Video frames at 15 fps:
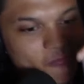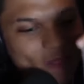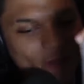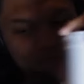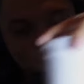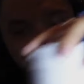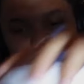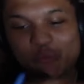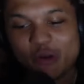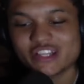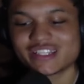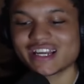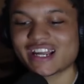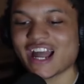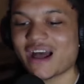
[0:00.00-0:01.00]
The part that
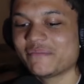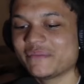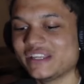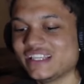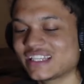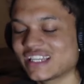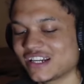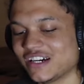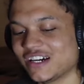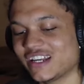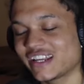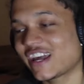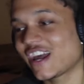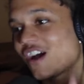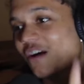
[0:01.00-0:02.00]
got me, he said
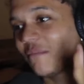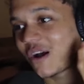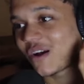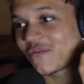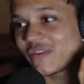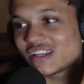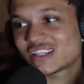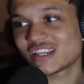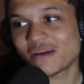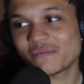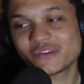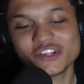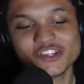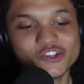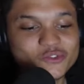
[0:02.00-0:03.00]
100K on my wrist. I'm
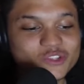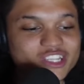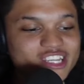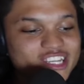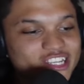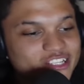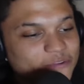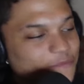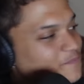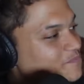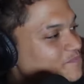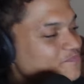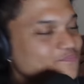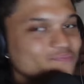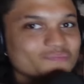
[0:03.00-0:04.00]
used to this.
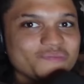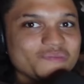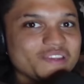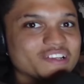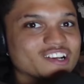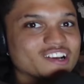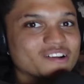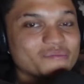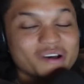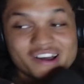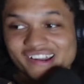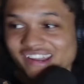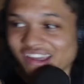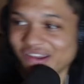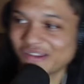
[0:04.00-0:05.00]
Come on
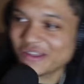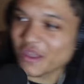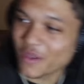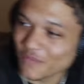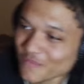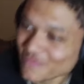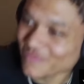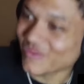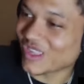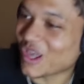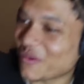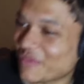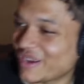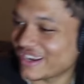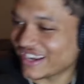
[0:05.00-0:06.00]
now. Come
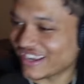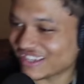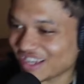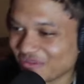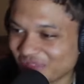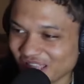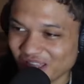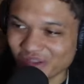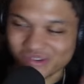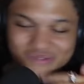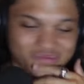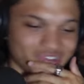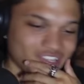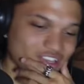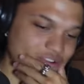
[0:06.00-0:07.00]
on now. Stop playing on it. But
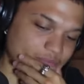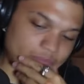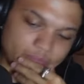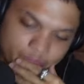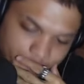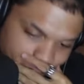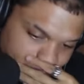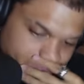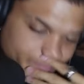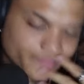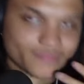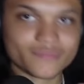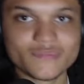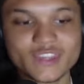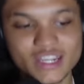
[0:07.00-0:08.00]
look,
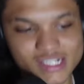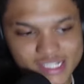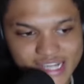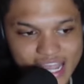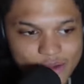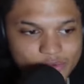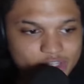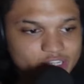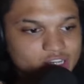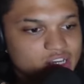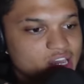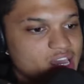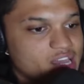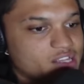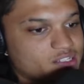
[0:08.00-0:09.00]
that was Yungeen
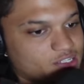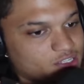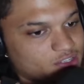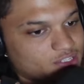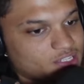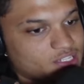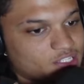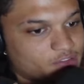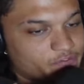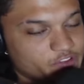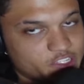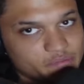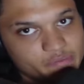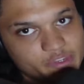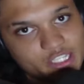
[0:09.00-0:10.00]
Ace used to this official
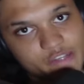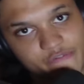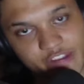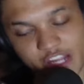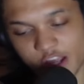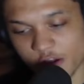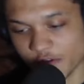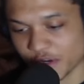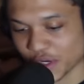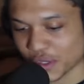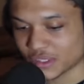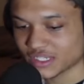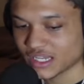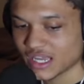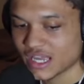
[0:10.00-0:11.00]
music video. You know what I'm
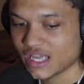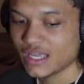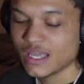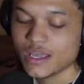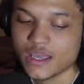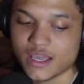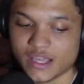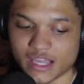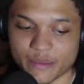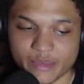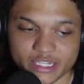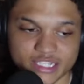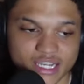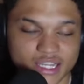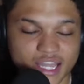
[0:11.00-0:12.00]
saying? Yeah, make sure I
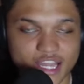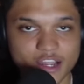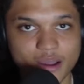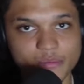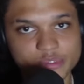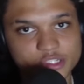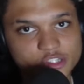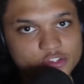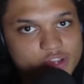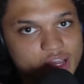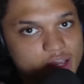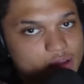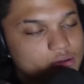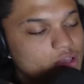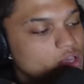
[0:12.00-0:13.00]
like, comment, subscribe,
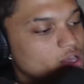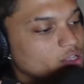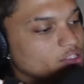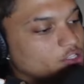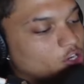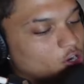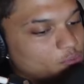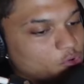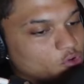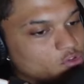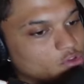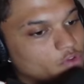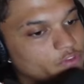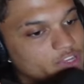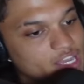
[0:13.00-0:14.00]
turn on post
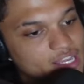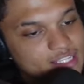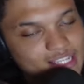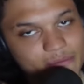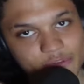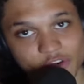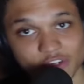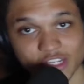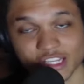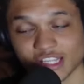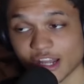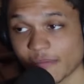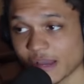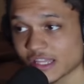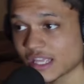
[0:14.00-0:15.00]
notifications. Let me know what y'all thought
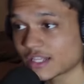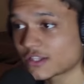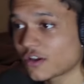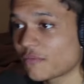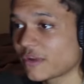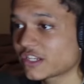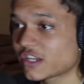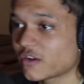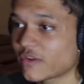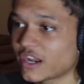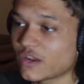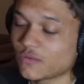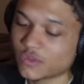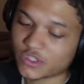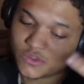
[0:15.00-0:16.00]
about that song. Make sure I rate it 1
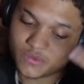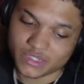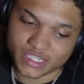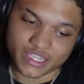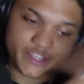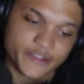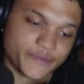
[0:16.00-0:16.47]
through 10. I'm